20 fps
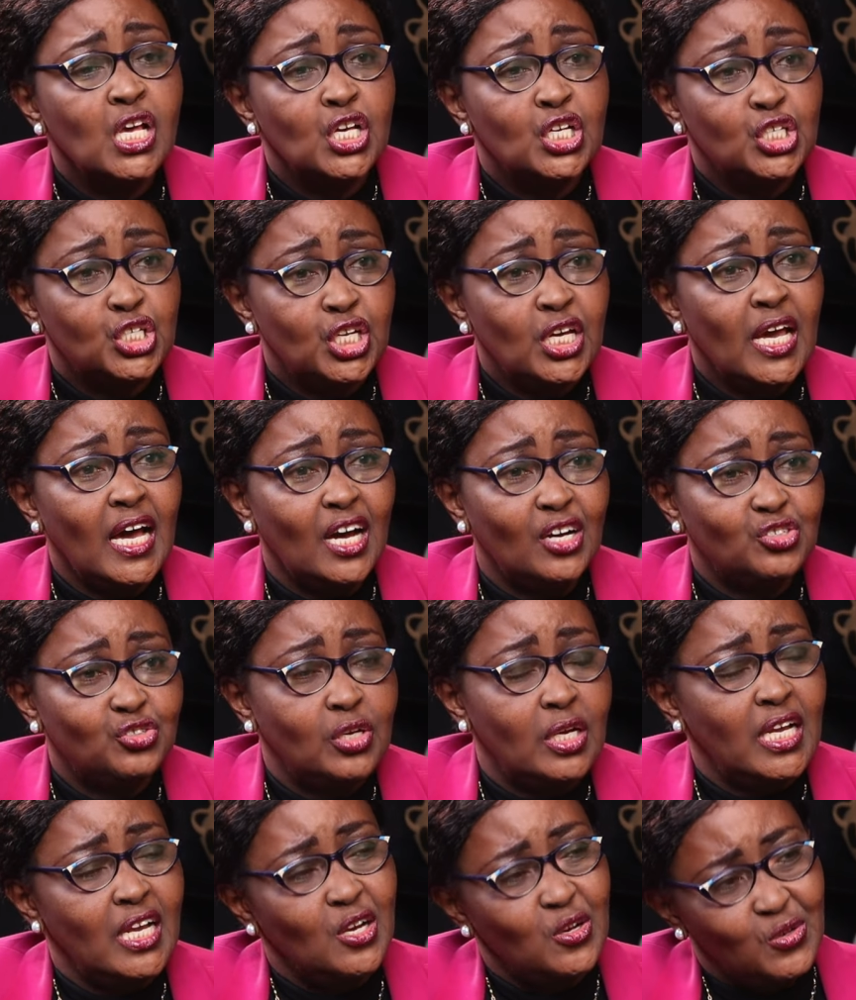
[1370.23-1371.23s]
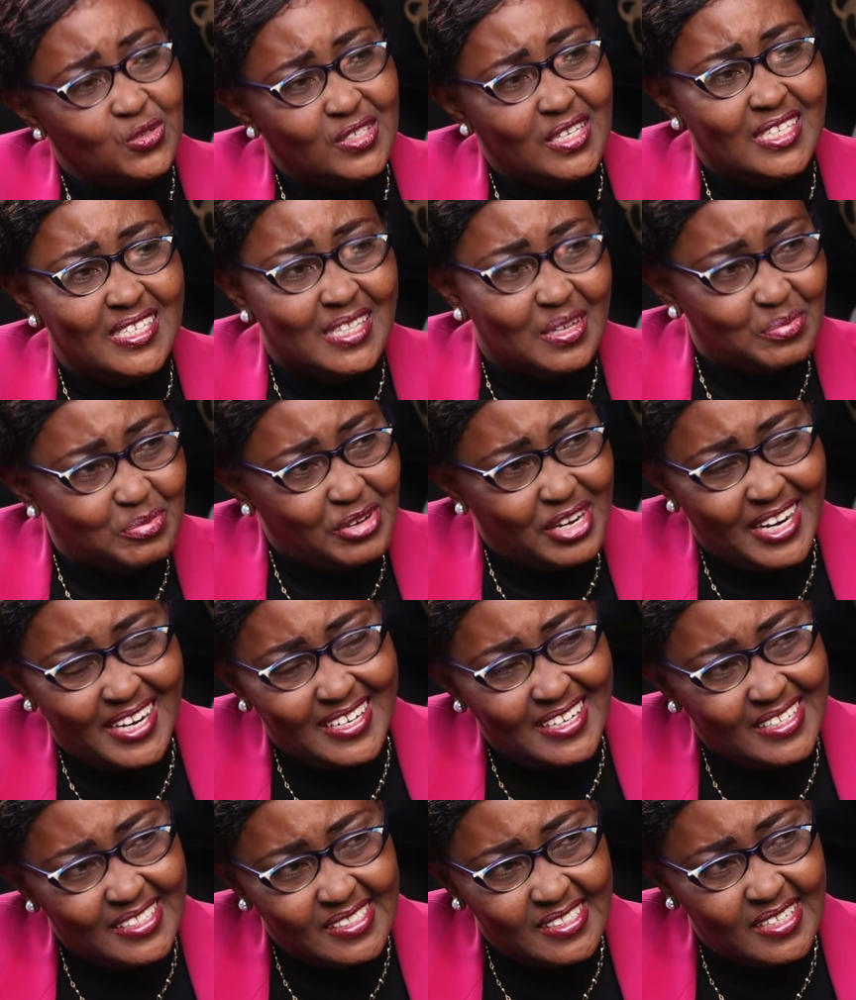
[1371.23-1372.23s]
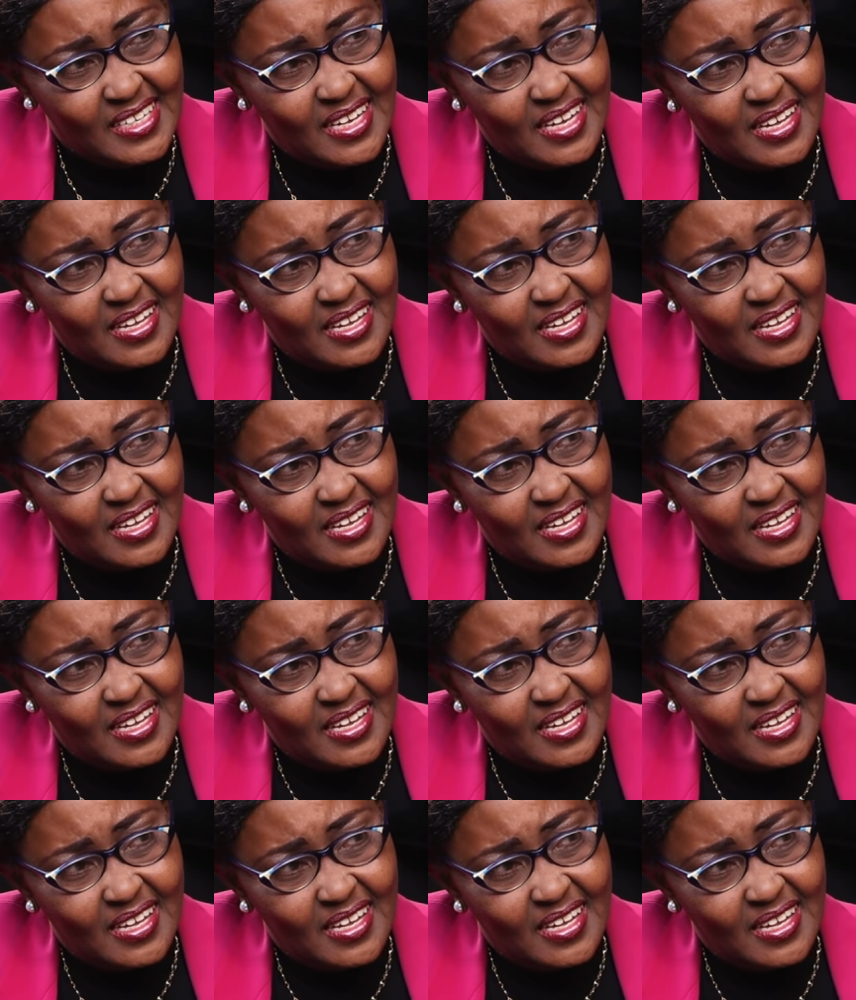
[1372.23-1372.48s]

She actually loses the pregnancy.